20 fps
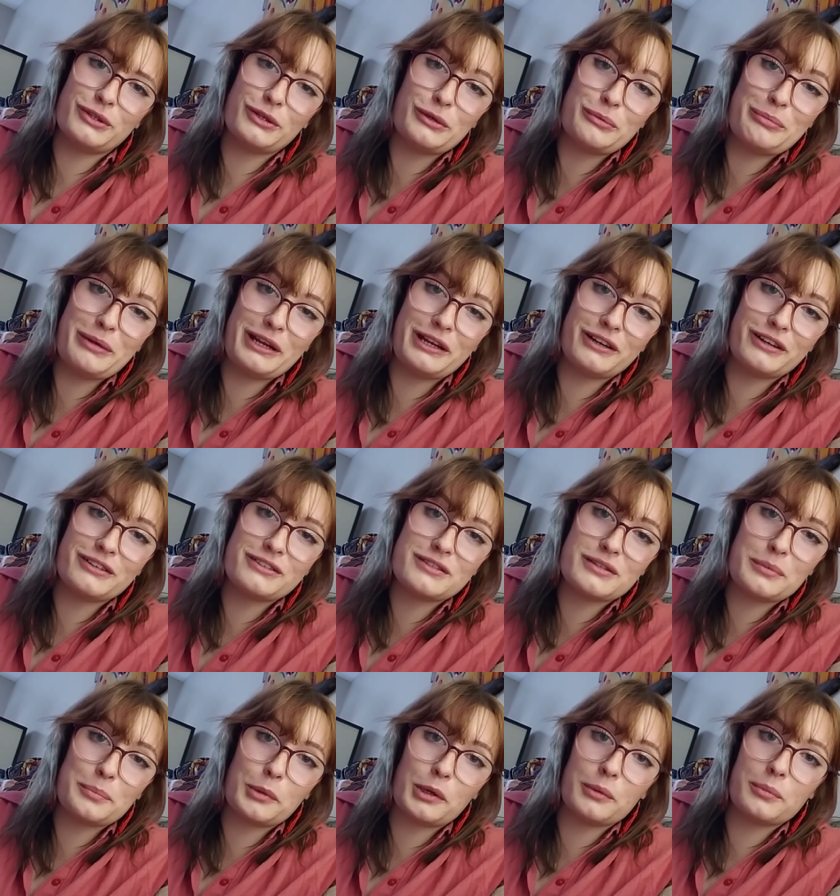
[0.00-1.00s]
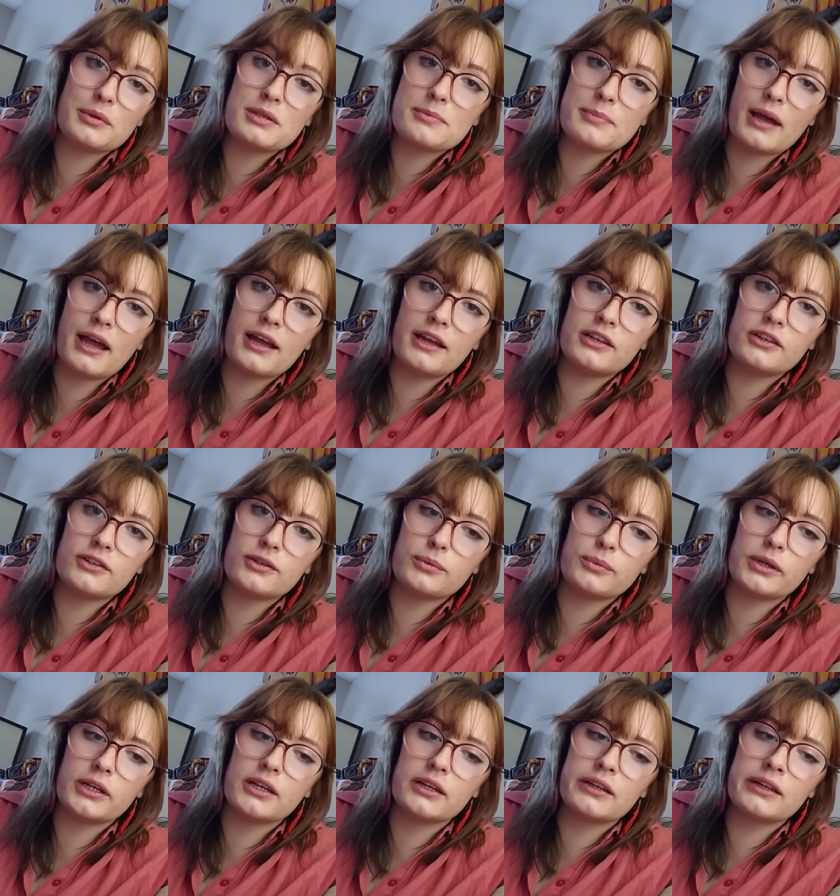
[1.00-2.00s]
your peers the purpose behind your
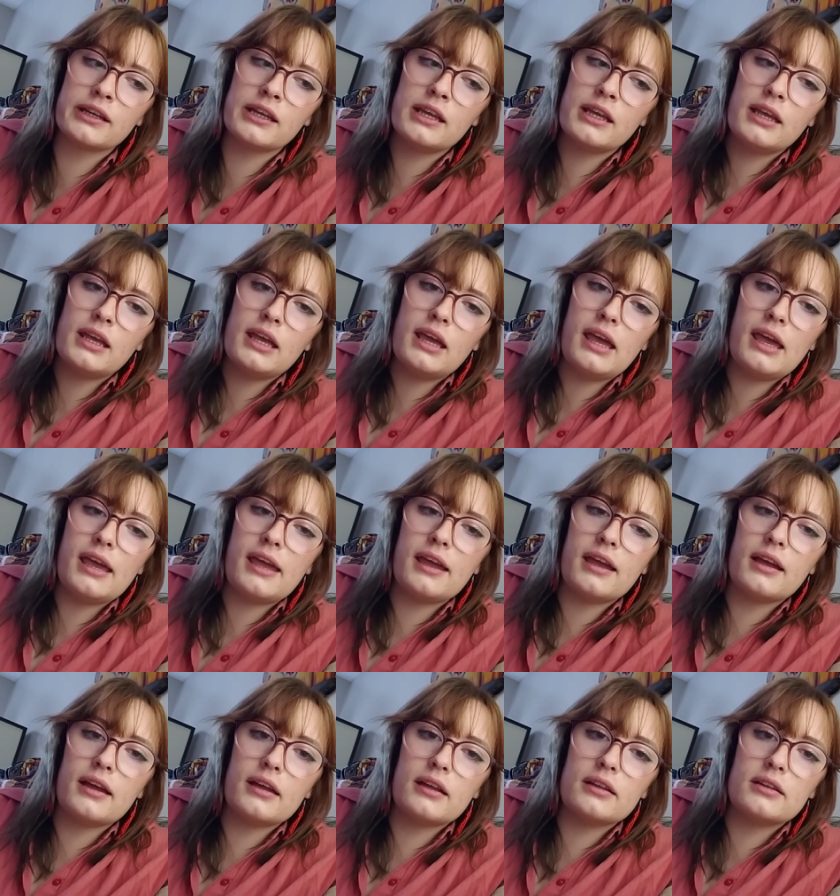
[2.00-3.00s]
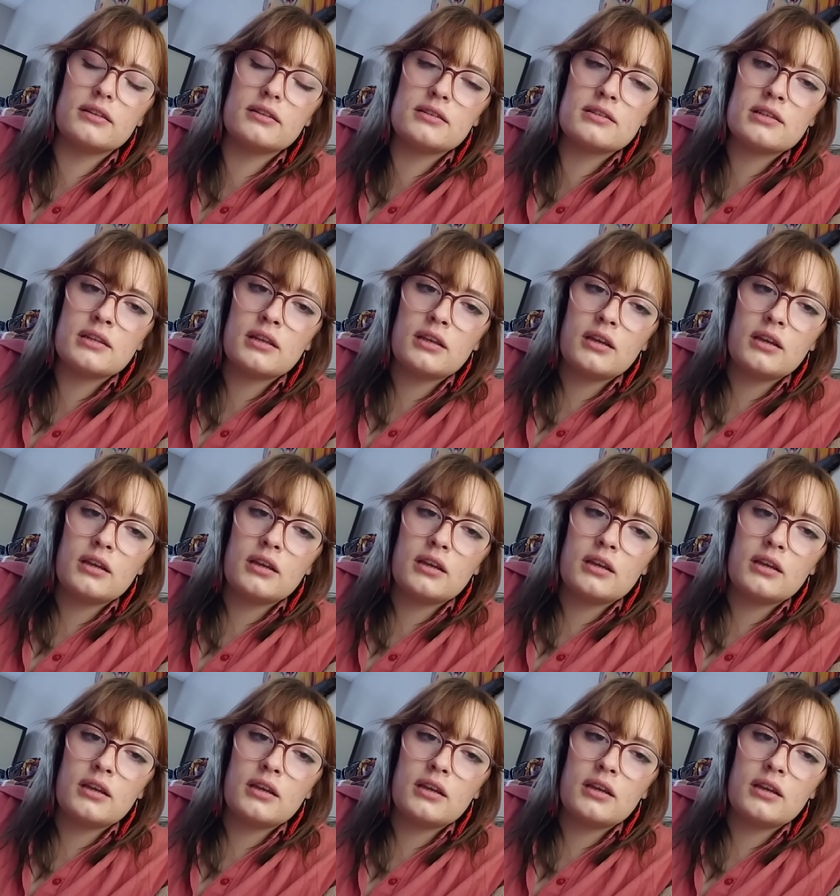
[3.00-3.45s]
work and